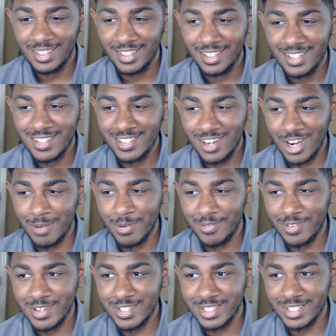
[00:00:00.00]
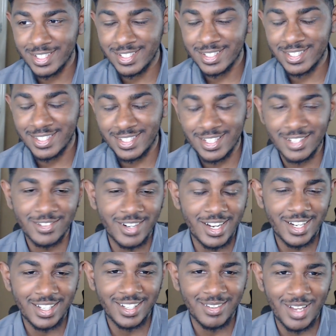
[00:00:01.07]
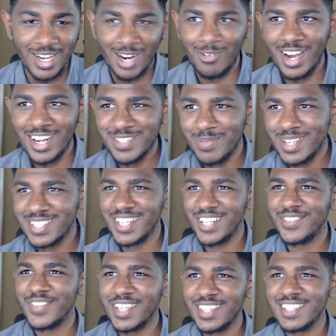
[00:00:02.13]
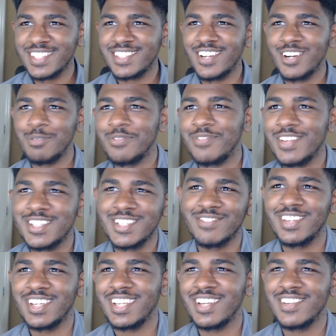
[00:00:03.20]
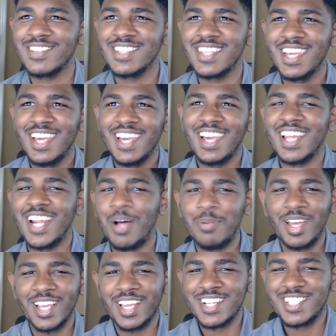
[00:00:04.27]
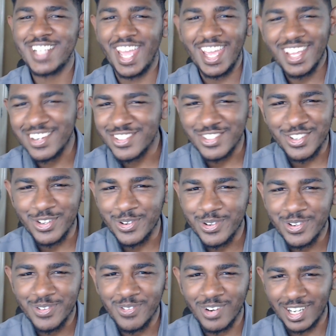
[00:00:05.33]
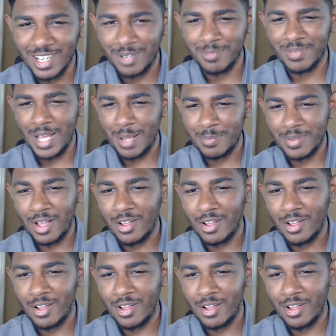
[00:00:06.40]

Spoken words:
Tournament fishing is exhilarating. And I watch myself in these tournament fishing videos, and I'm like a changed dude where I'm all